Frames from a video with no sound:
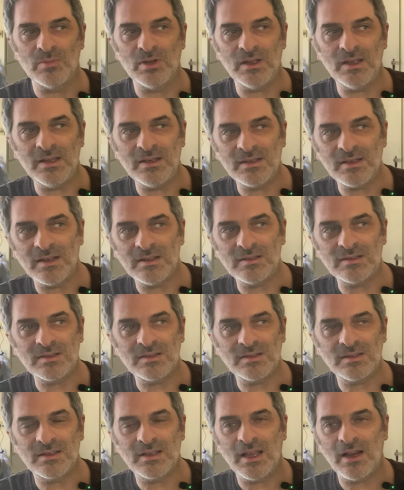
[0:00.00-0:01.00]
But it
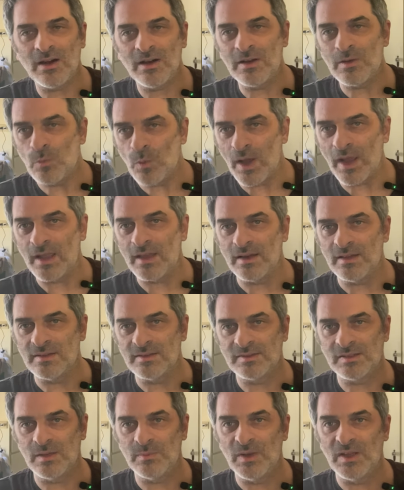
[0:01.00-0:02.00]
does carry weight in
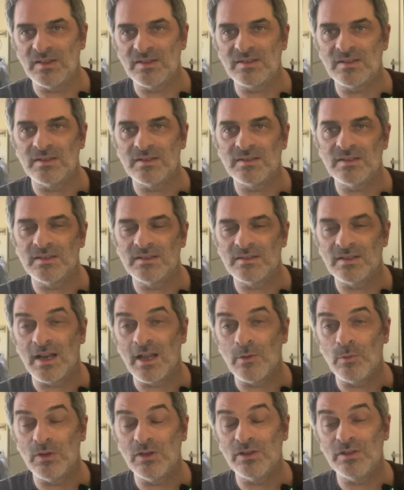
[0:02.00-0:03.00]
some instances, and
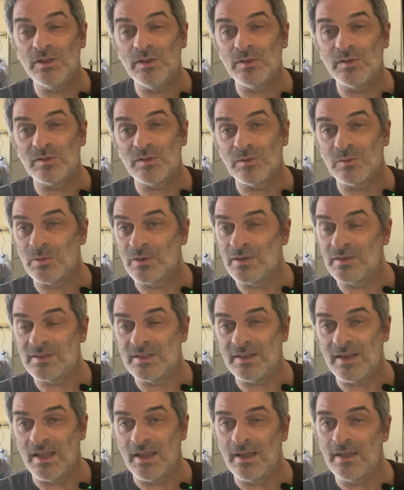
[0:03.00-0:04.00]
I will use the word
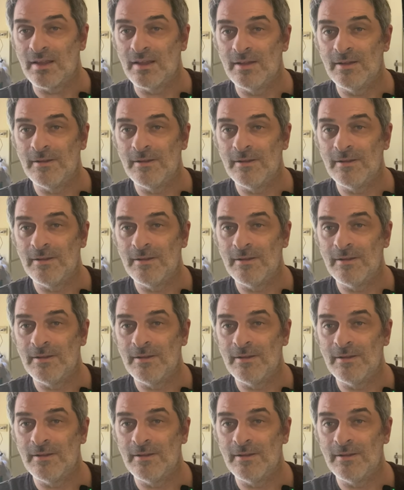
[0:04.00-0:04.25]
today